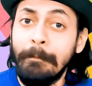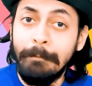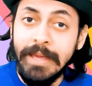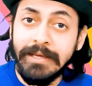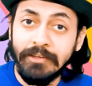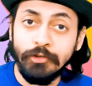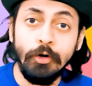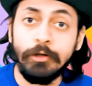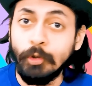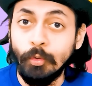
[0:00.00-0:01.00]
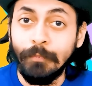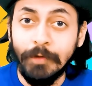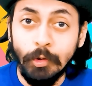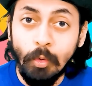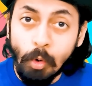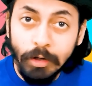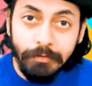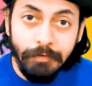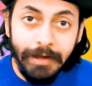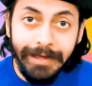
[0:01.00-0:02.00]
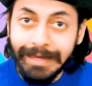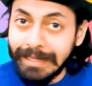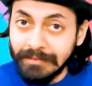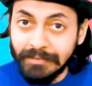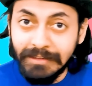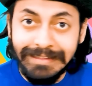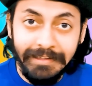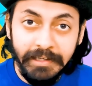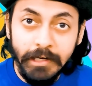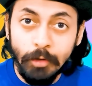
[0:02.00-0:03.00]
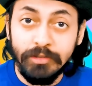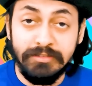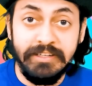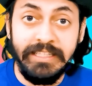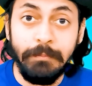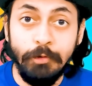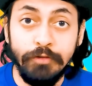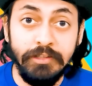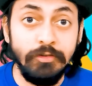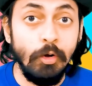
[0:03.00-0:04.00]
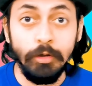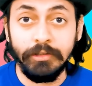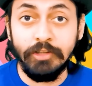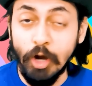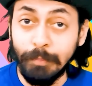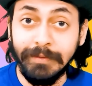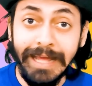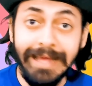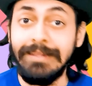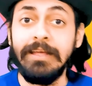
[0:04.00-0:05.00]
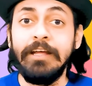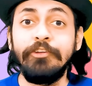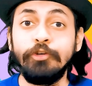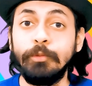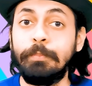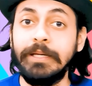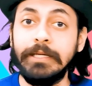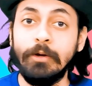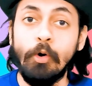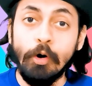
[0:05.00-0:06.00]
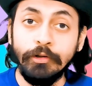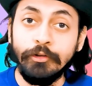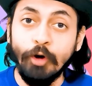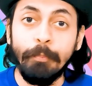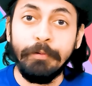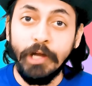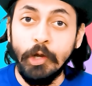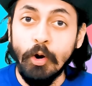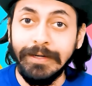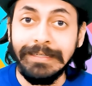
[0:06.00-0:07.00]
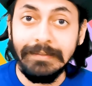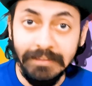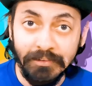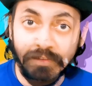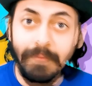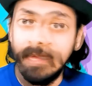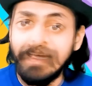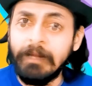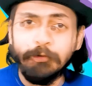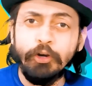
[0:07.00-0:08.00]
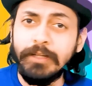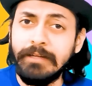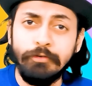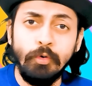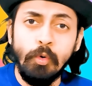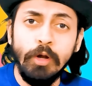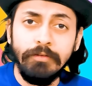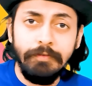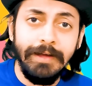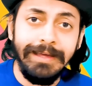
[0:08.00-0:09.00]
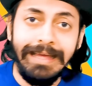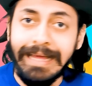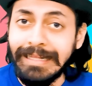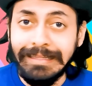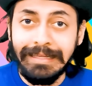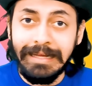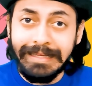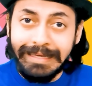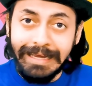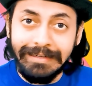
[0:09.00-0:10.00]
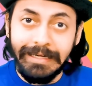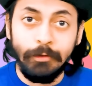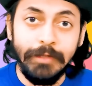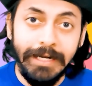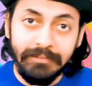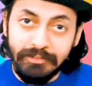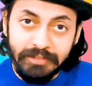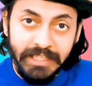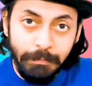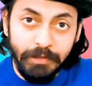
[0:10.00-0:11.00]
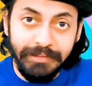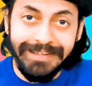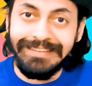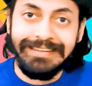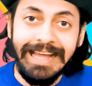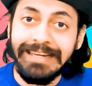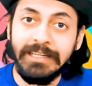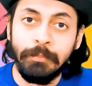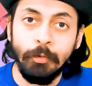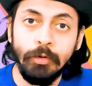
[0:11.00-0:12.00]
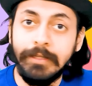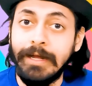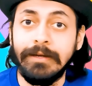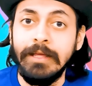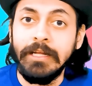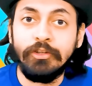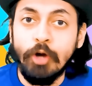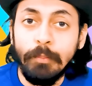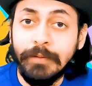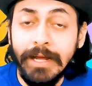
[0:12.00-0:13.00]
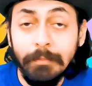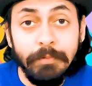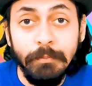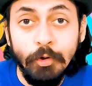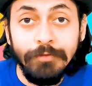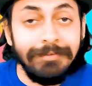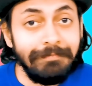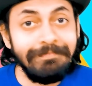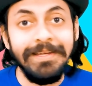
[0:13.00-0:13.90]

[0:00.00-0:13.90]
making sure to qualify and clear out the screening process on Toptal should be on your priority list. And I'm sure that if you qualify and get into that 3% talent pool that Toptal promotes,